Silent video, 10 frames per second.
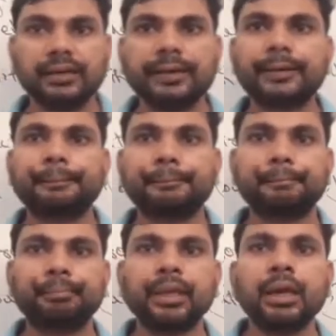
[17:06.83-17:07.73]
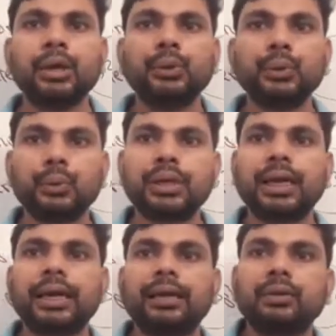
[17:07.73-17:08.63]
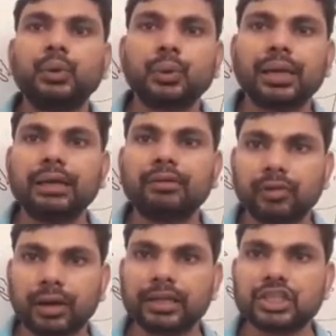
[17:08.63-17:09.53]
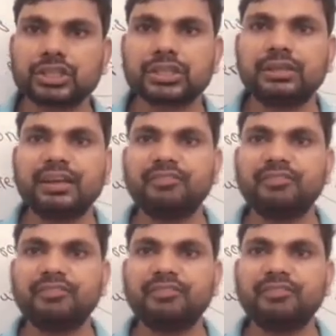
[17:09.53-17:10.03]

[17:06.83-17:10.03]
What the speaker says: Clear? You can write